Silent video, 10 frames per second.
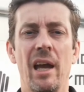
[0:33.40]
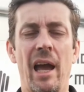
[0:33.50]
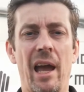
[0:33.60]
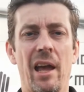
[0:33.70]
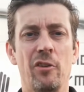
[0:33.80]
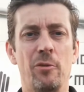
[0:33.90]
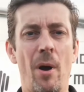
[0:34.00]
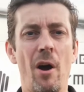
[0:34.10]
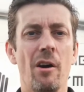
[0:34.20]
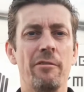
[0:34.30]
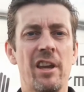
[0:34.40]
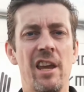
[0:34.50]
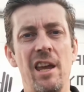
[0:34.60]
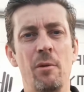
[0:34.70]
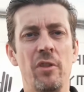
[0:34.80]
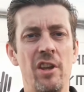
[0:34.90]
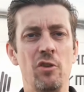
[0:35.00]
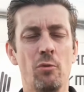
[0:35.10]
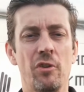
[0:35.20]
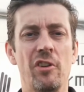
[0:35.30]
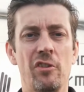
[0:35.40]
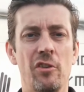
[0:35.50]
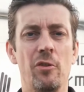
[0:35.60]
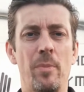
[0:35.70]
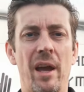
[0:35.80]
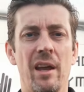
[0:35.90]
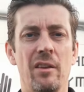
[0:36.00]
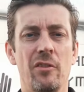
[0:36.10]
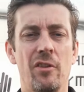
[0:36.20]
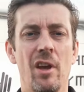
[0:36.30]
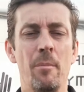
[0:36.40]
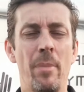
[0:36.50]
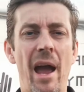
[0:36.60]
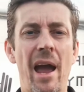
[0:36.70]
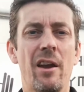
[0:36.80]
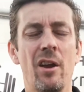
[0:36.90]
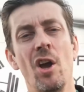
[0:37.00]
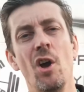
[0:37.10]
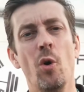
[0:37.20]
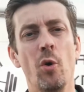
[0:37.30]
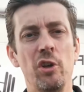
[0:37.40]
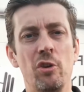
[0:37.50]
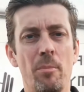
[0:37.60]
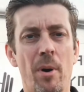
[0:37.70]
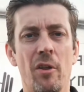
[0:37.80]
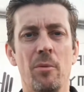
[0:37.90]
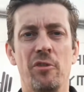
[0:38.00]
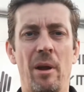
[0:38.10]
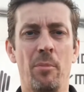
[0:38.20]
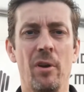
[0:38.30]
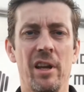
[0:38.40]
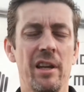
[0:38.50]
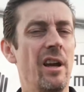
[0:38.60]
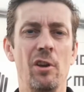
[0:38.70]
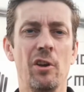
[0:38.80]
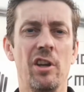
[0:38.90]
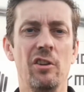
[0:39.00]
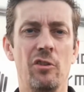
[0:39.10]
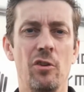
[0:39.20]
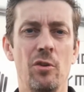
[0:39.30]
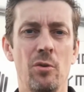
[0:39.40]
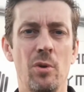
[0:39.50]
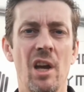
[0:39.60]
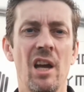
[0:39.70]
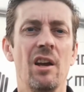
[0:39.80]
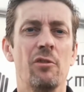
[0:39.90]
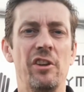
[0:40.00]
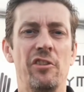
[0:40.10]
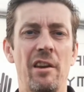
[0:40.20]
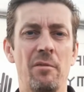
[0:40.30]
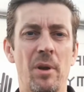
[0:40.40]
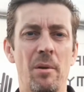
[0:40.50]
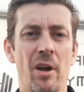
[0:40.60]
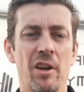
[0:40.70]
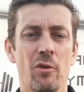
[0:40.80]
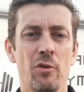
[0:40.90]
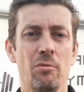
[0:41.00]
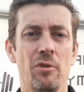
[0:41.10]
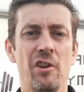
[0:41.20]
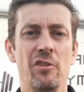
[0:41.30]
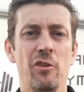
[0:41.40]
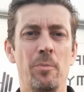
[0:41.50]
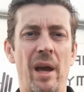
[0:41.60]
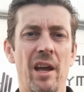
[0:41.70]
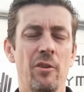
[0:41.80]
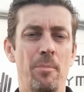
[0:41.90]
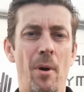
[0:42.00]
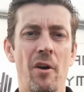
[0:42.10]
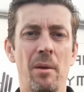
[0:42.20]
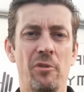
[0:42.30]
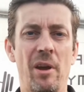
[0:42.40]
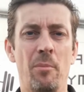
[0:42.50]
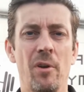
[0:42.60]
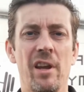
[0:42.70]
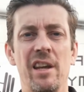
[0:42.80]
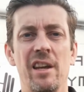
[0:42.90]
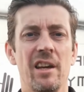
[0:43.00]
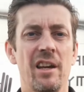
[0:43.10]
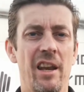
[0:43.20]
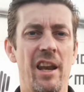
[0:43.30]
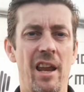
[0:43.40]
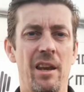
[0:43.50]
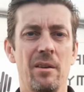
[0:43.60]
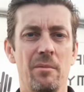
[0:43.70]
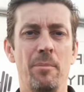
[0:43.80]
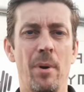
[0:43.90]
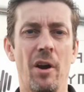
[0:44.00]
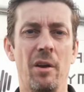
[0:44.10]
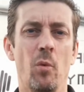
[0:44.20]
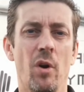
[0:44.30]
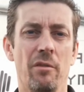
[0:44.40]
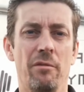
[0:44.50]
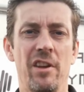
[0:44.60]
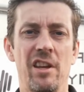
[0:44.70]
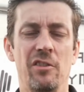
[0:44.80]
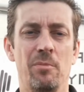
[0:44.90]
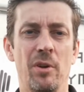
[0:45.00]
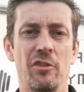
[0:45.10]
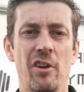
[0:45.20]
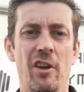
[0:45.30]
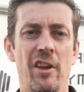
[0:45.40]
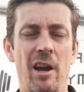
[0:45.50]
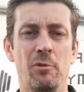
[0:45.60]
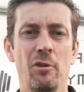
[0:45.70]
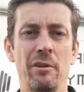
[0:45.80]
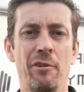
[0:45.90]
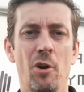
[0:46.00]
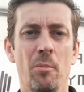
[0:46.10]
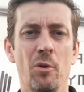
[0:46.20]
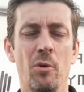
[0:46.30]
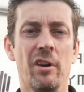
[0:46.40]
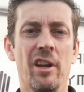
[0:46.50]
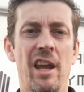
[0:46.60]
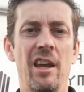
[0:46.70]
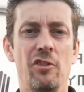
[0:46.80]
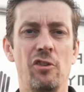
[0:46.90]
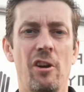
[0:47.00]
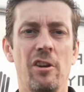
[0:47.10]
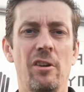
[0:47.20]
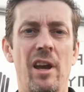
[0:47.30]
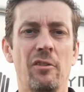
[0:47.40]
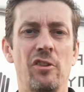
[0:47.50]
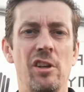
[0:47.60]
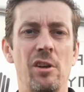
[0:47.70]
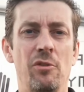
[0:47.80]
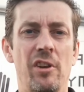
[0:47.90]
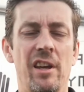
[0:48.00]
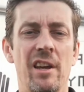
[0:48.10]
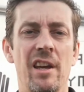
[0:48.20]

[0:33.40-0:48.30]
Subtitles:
as part of a kit within your resistance bands pack, or you can buy them separately. If you're looking to save a bit of money on your resistance bands, buy them separately and then buy one of these. But they're absolutely phenomenal. I'm going to get into showing you how to use it.